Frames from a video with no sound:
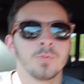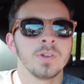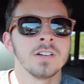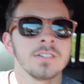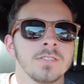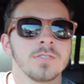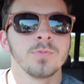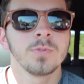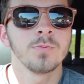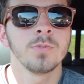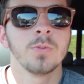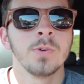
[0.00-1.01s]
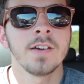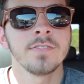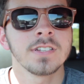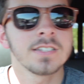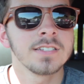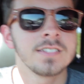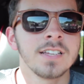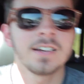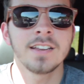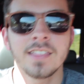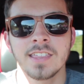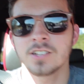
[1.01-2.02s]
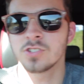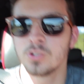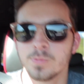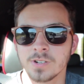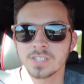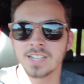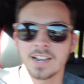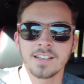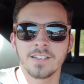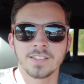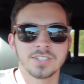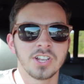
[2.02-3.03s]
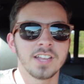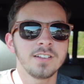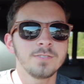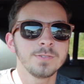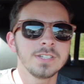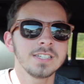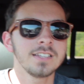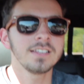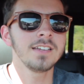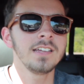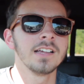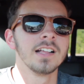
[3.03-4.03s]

We haven't done anything super exciting on the channel recently,